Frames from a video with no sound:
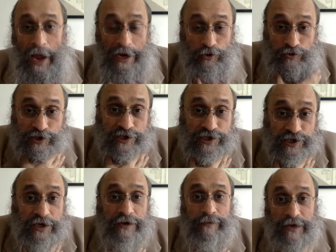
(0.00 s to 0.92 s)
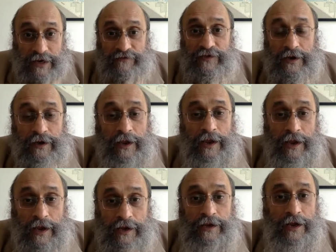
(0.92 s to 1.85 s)
I do sincerely believe that
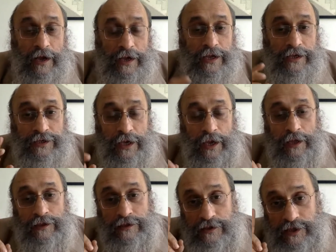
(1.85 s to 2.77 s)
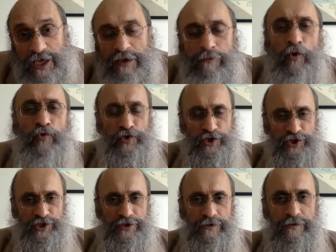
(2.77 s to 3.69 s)
India is the
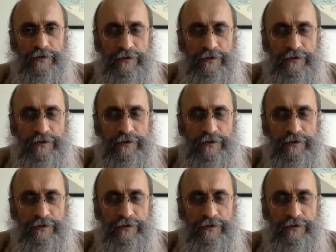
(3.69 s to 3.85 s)
most